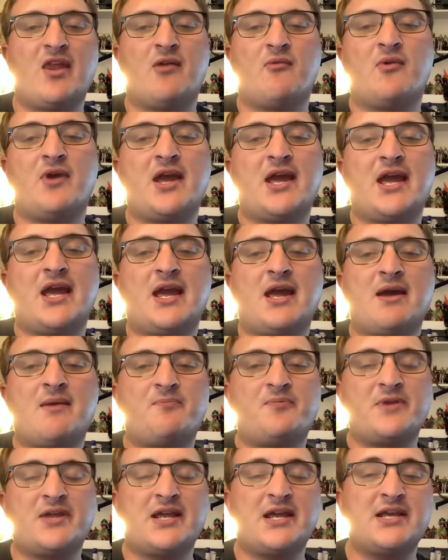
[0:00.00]
Where
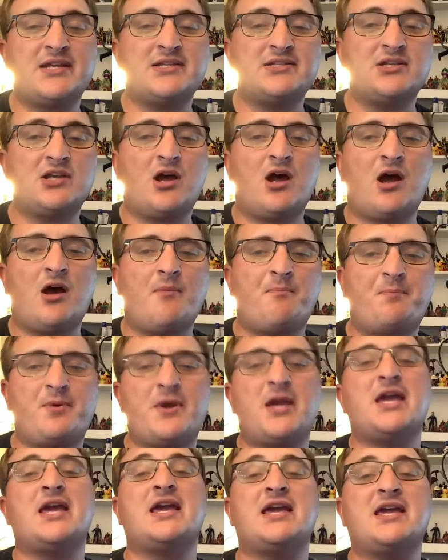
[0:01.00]
things will
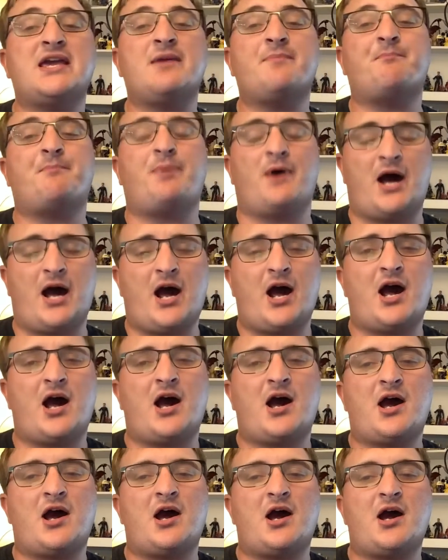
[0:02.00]
be
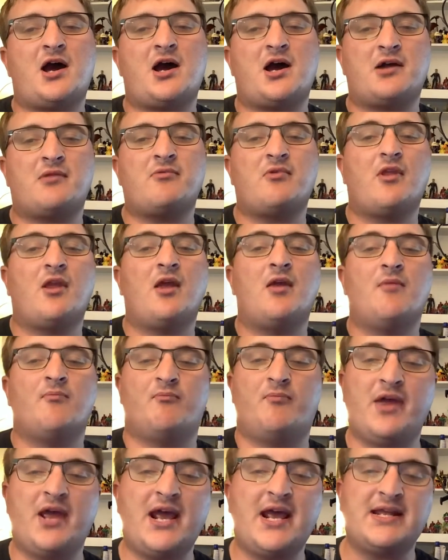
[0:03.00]
upon,
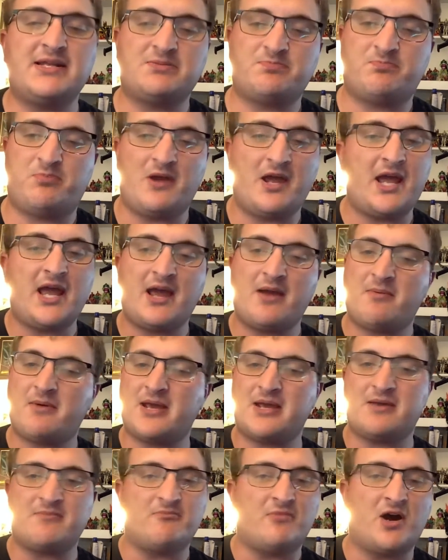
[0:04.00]
there's
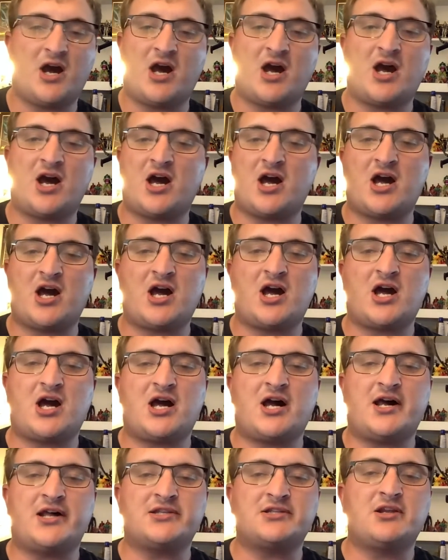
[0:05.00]
very
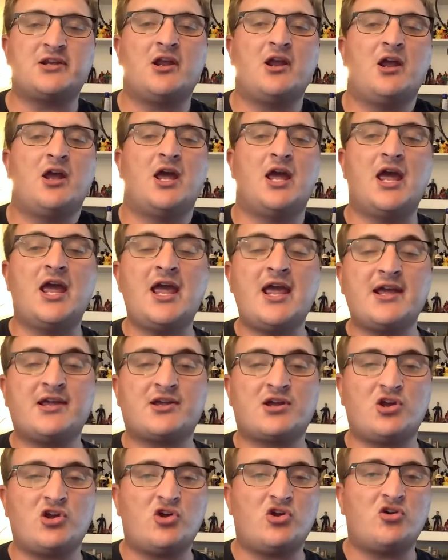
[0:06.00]
much.
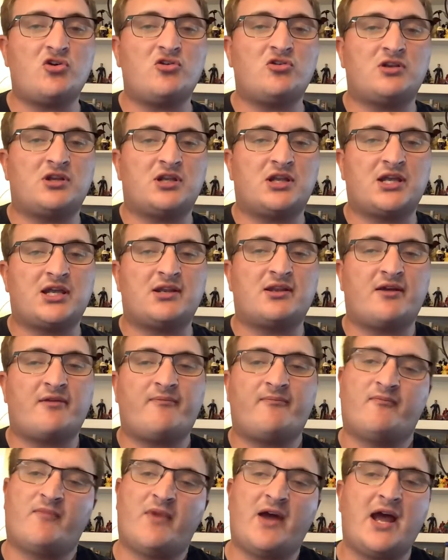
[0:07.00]
Including the
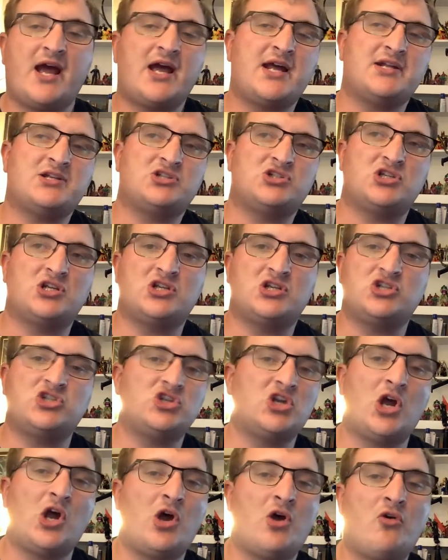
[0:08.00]
fashion
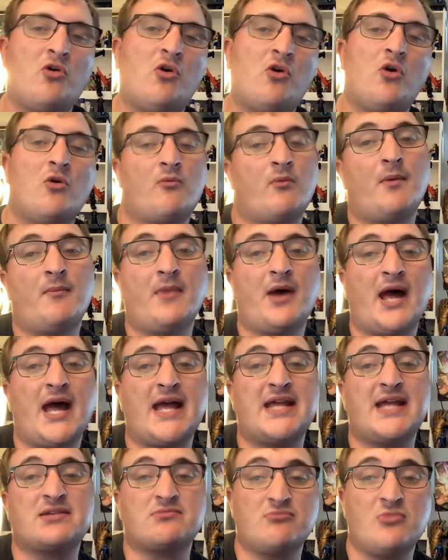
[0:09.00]
show for
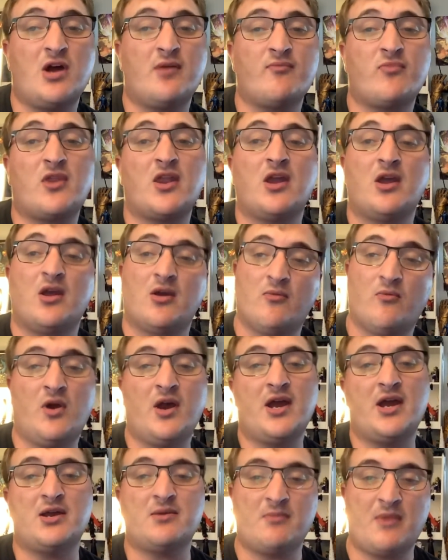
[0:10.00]
my mom,
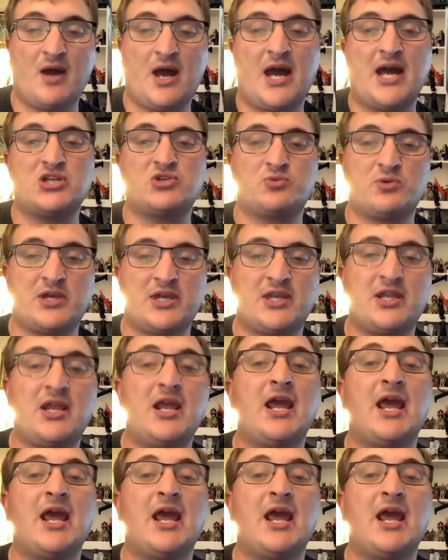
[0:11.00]
where my sweet